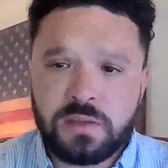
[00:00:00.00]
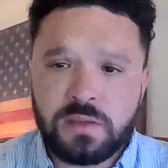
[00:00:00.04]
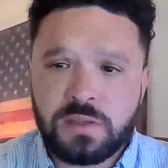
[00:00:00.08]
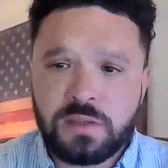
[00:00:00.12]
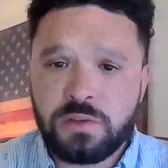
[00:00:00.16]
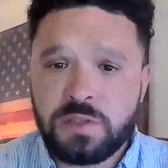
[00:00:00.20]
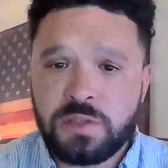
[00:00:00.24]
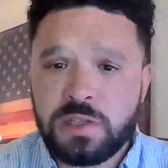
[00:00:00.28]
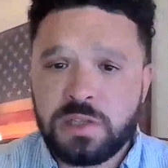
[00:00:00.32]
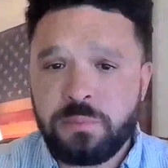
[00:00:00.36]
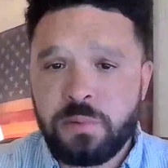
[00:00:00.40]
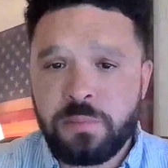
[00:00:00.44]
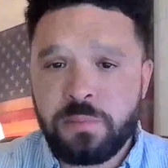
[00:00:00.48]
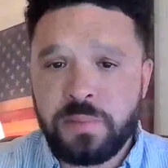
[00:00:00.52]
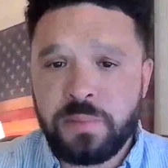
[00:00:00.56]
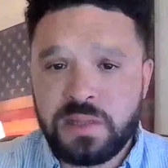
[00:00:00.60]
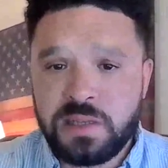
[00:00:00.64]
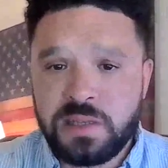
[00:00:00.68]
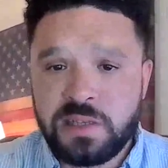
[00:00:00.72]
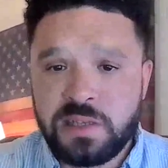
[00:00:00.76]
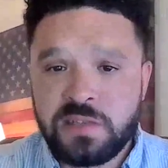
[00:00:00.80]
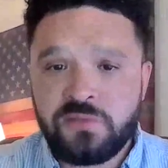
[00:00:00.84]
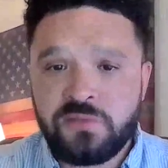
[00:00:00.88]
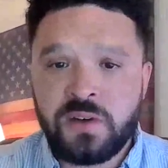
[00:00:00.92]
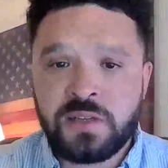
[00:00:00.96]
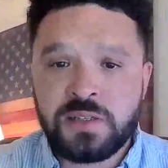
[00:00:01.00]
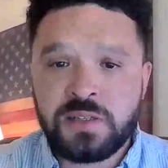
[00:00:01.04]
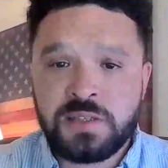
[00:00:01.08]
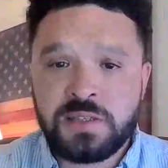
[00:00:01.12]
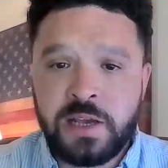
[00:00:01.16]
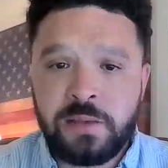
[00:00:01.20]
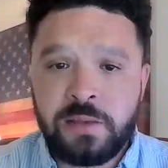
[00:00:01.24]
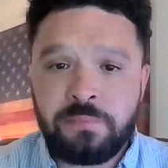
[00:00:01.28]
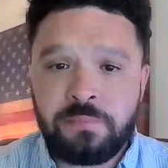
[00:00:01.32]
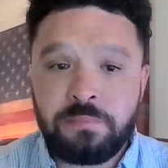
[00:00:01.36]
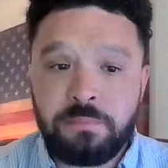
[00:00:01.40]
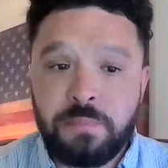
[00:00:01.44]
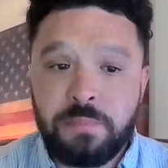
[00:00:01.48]
to supplement these funds
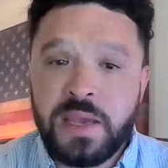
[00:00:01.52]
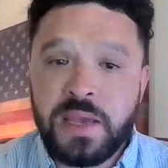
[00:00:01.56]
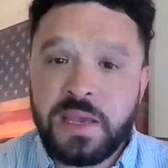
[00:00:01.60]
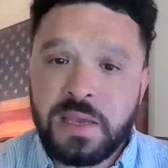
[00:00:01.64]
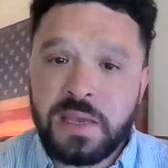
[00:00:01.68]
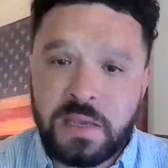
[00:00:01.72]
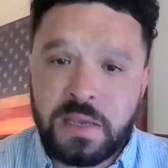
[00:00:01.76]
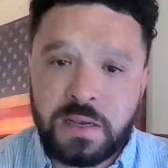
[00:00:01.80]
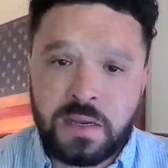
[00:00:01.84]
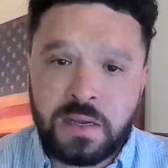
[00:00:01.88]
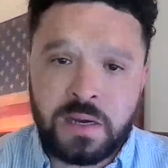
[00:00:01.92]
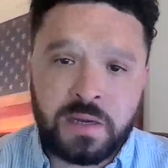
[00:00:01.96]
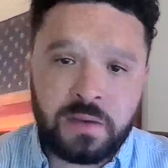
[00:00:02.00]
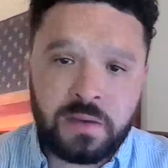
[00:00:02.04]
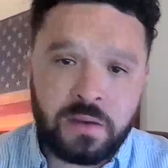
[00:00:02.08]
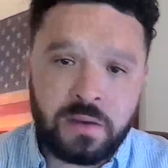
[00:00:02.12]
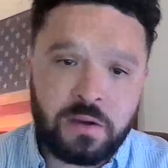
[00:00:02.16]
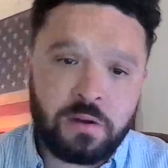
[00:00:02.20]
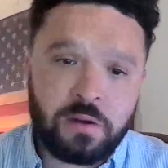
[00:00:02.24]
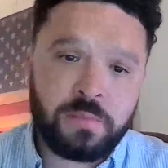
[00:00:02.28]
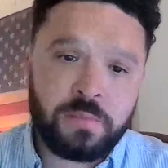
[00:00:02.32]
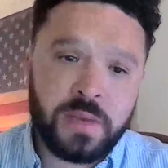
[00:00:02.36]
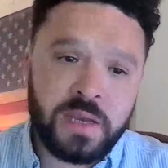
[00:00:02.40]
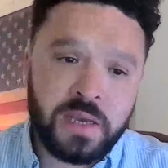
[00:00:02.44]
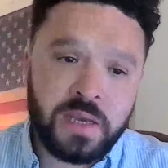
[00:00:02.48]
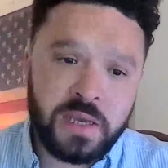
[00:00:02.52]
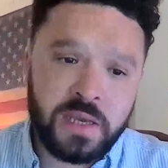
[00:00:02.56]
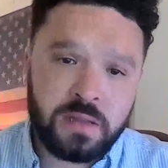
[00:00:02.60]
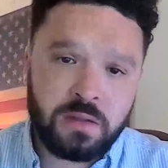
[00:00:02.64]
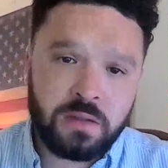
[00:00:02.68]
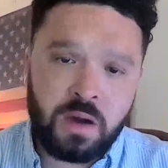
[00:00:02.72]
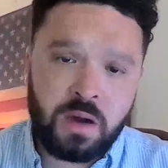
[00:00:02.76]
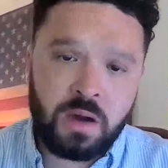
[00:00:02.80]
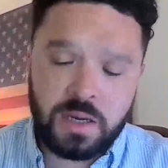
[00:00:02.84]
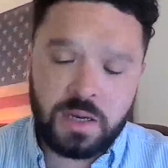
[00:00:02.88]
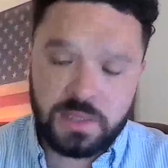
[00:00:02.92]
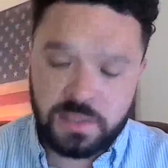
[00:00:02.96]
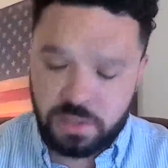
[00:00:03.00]
that may get cut or may get
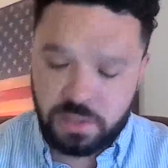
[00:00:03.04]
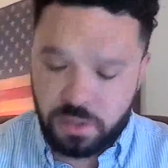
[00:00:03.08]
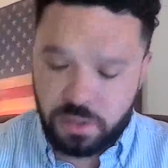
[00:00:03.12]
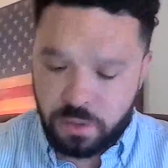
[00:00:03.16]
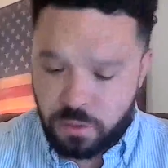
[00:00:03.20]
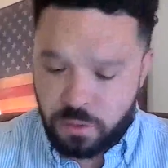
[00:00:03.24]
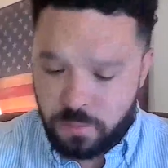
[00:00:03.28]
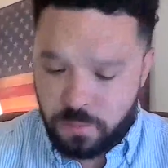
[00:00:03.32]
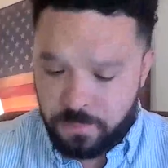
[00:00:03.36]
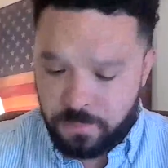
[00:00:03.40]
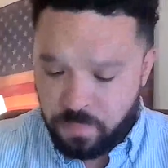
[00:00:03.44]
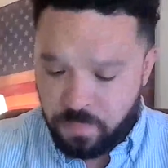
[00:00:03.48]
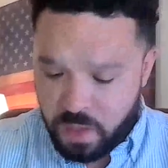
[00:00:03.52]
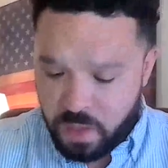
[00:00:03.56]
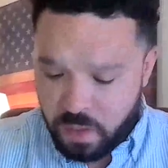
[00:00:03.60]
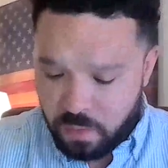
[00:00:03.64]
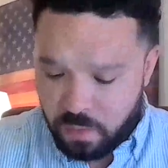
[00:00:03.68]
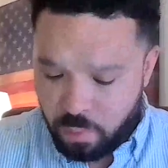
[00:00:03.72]
lost. So